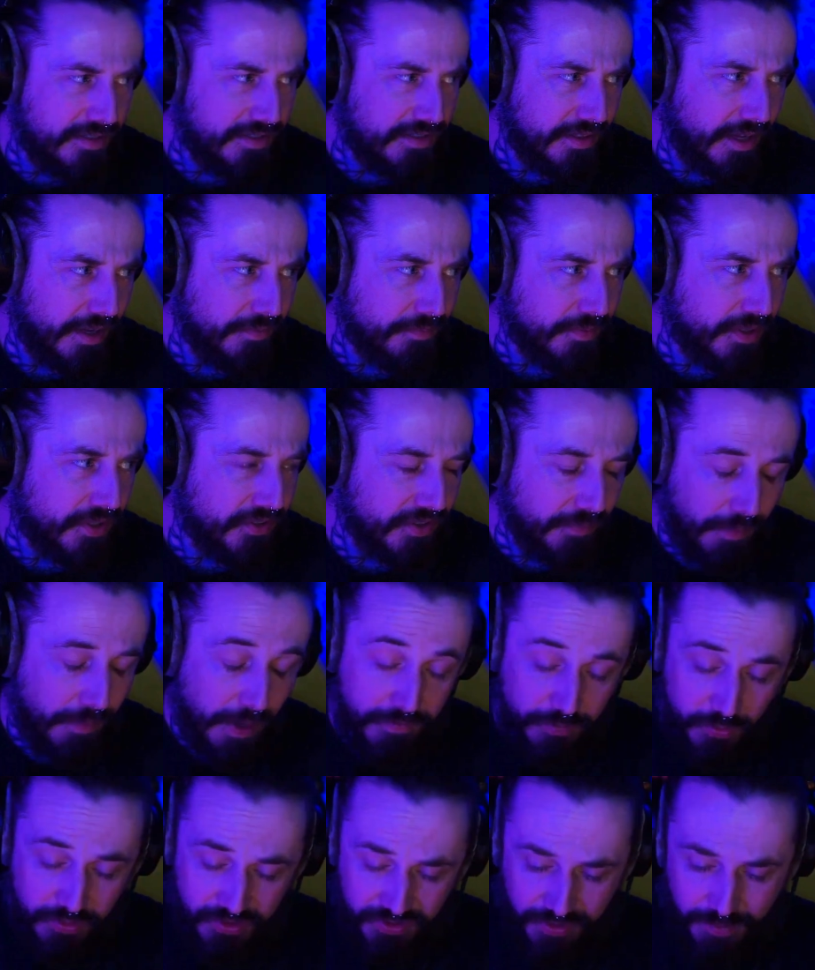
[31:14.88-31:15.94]
because
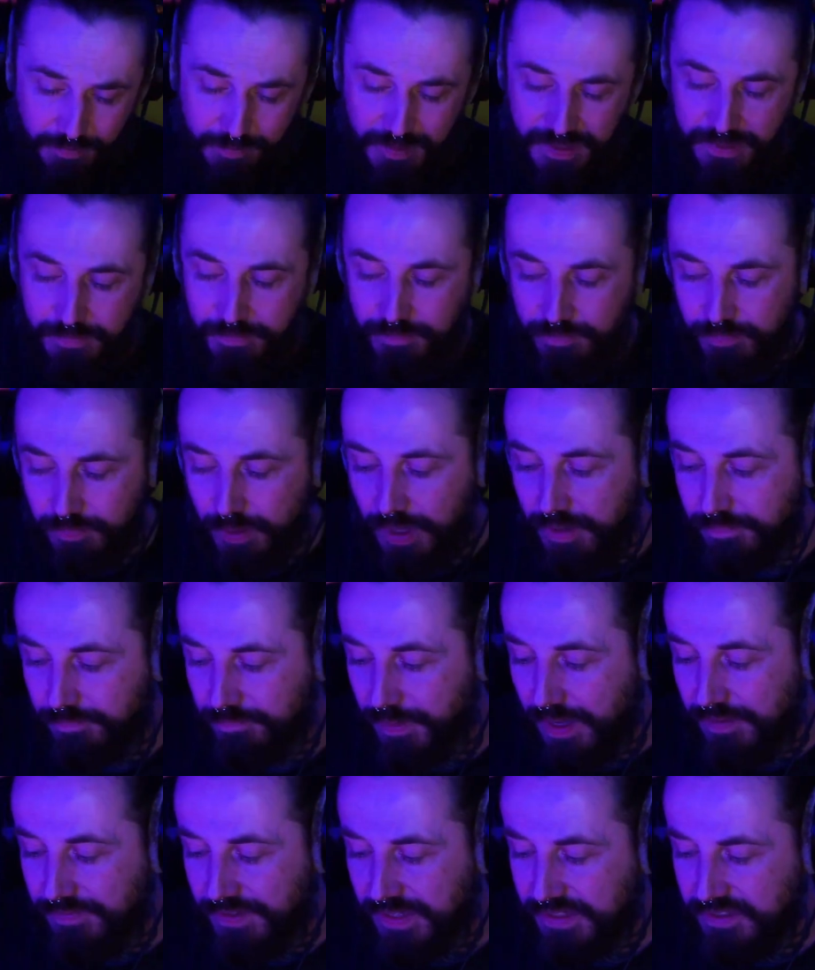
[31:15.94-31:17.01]
I've also,
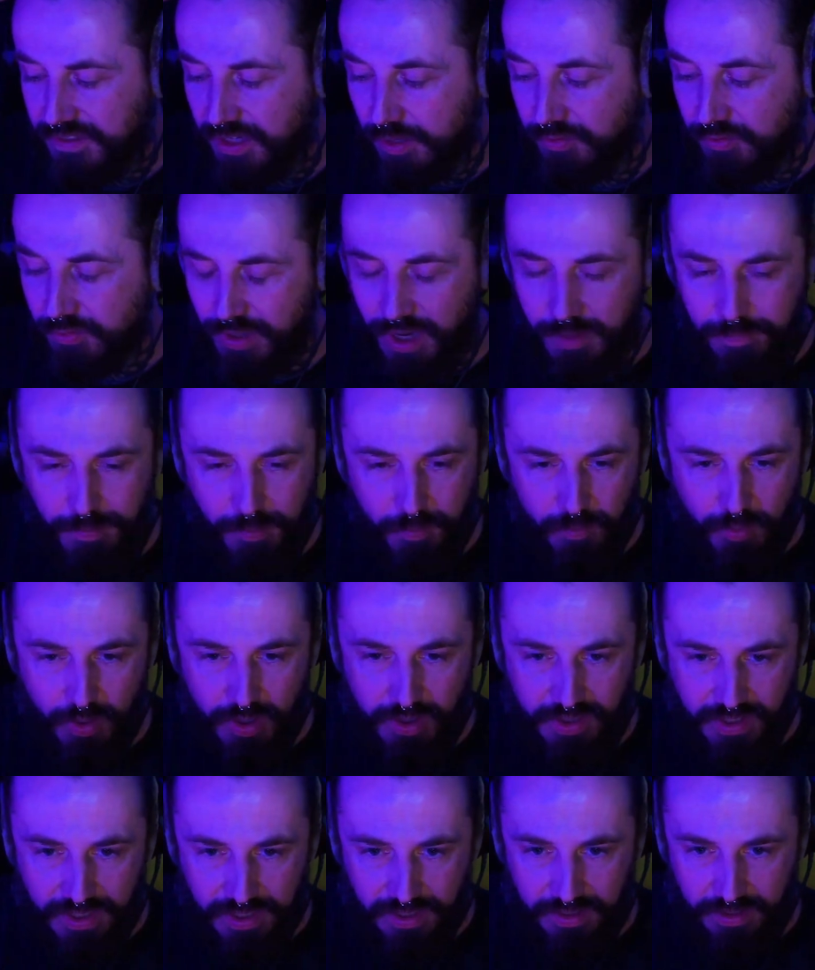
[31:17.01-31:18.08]
I've had times when I've been
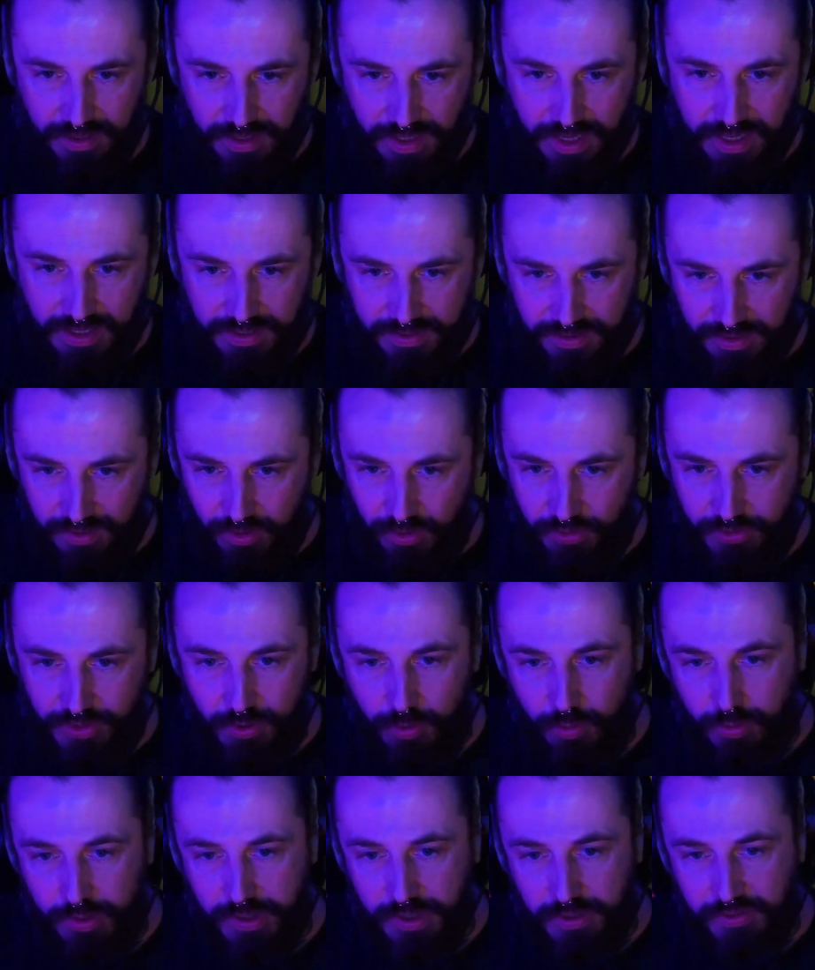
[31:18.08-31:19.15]
working on the
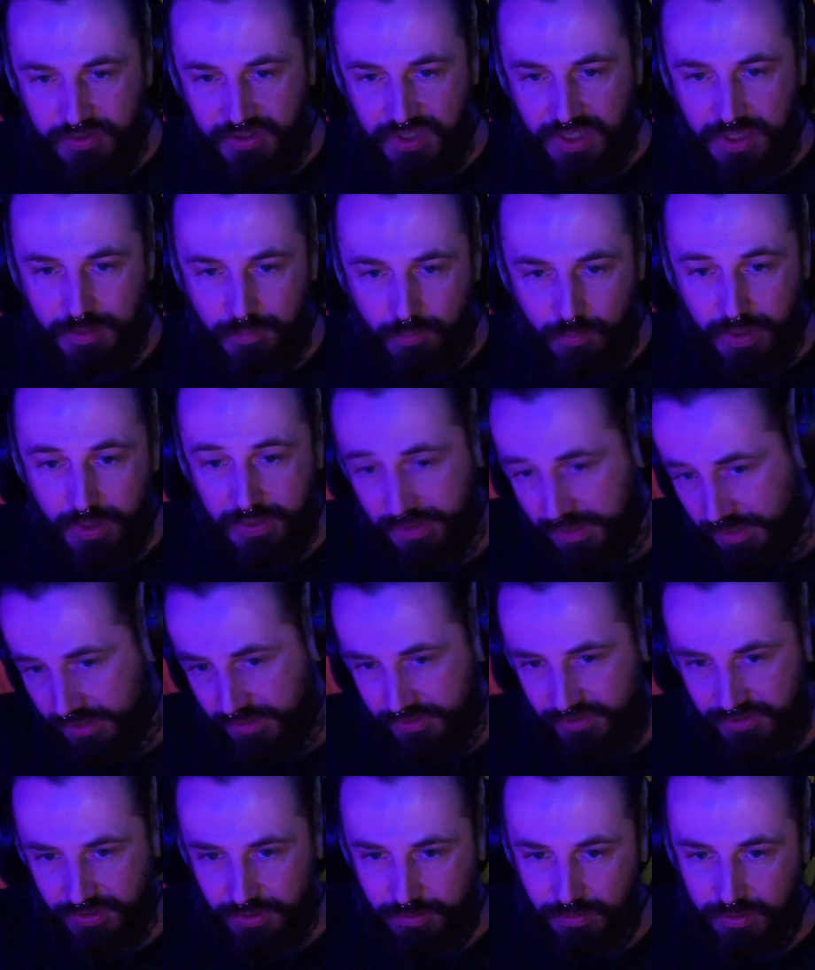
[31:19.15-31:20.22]
audio team with an
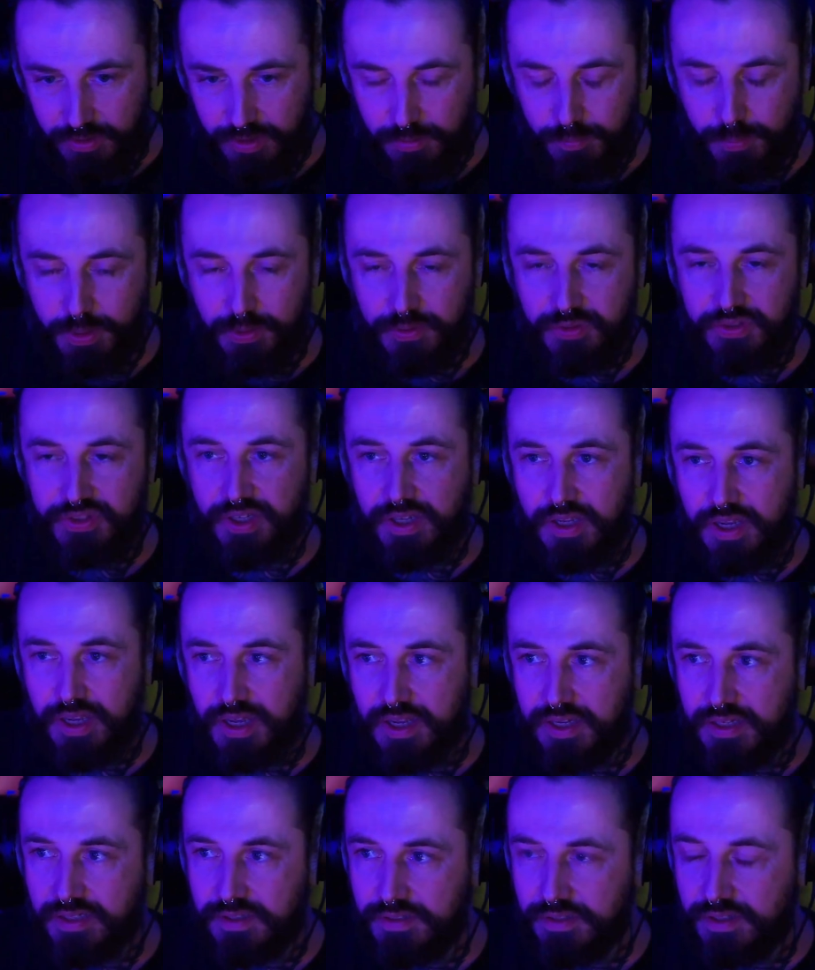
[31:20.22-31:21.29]
external composer,
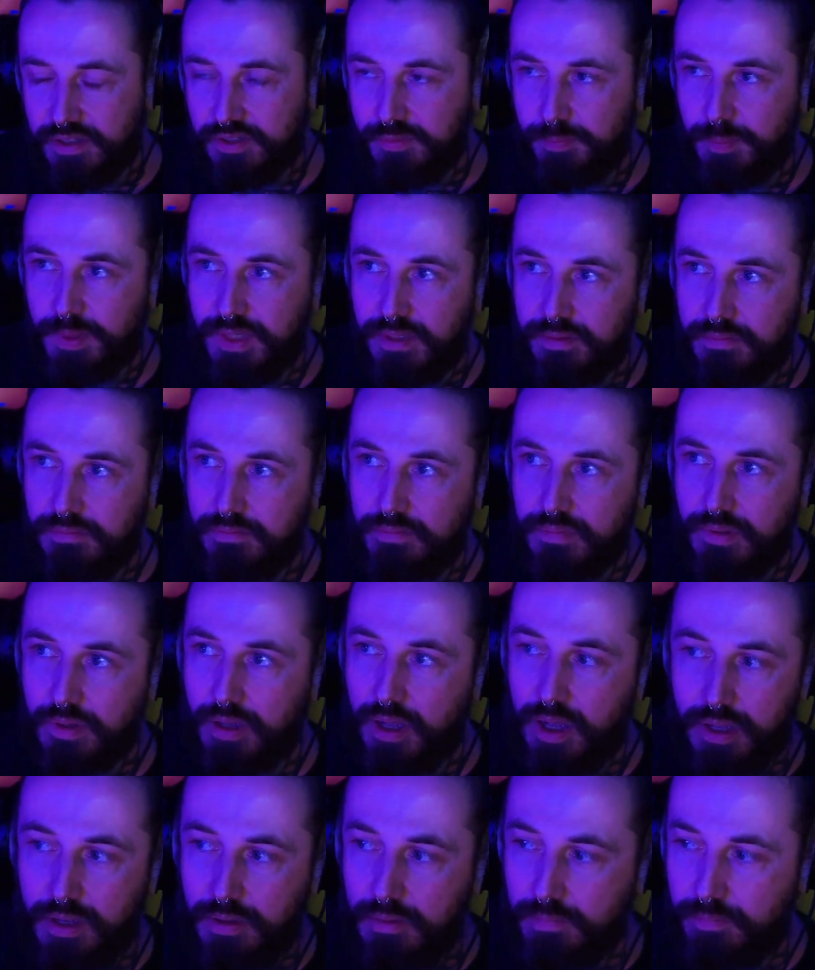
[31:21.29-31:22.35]
and there's been
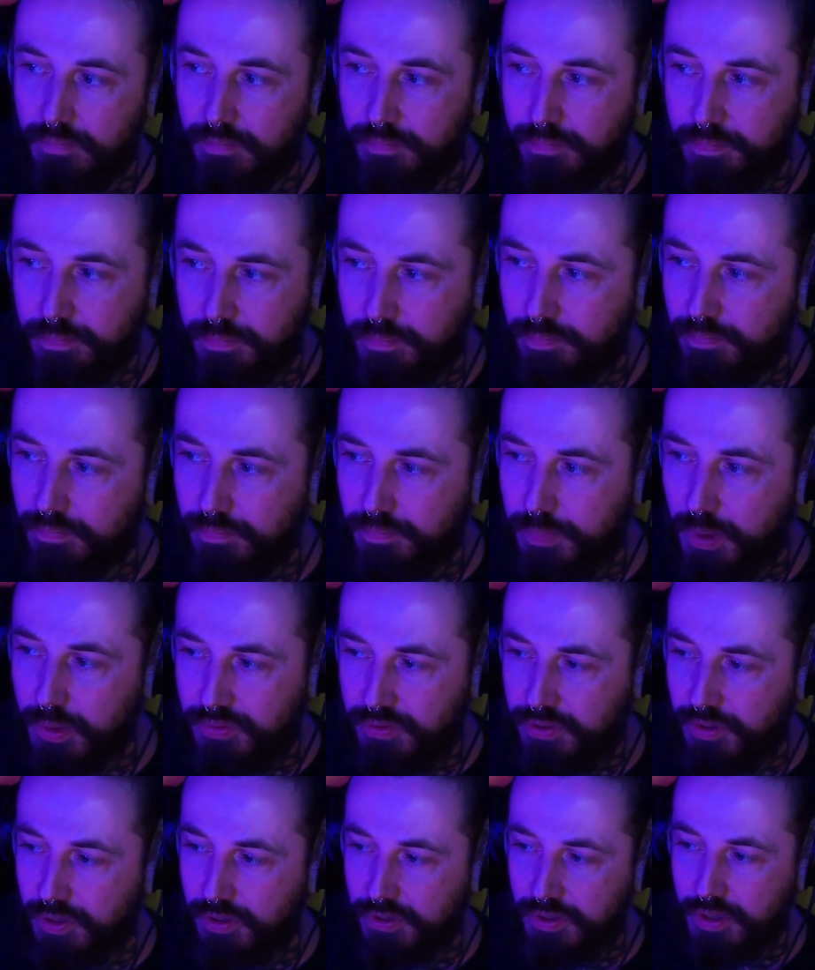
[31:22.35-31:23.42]

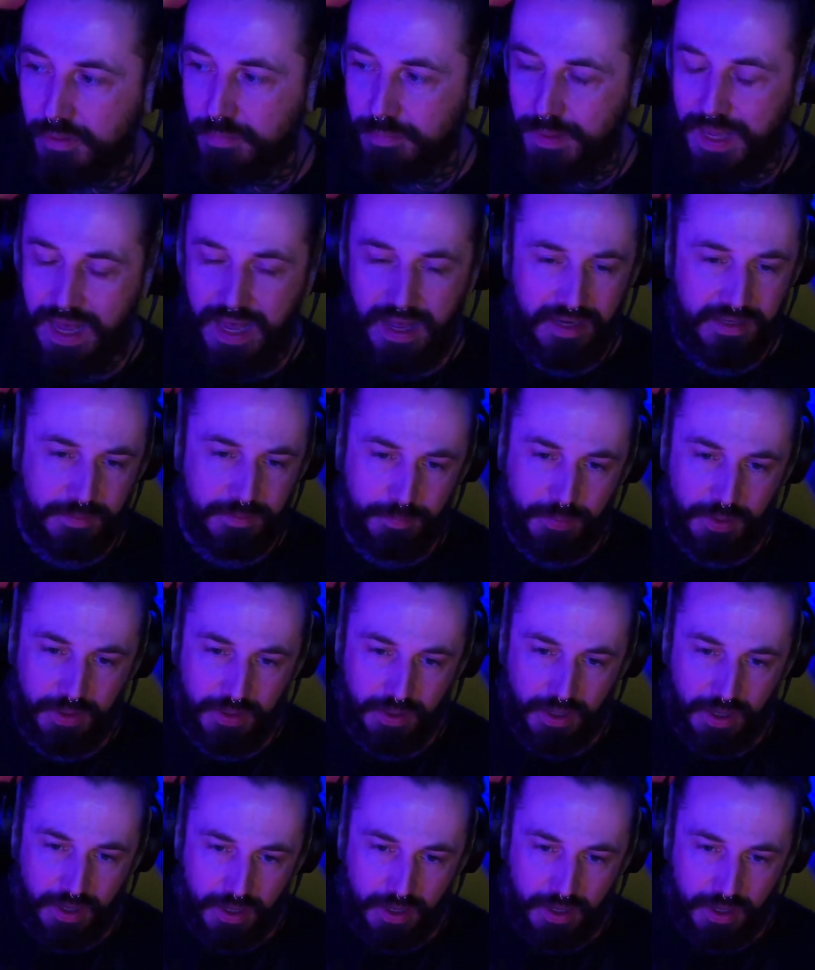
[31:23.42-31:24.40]
both good and bad, but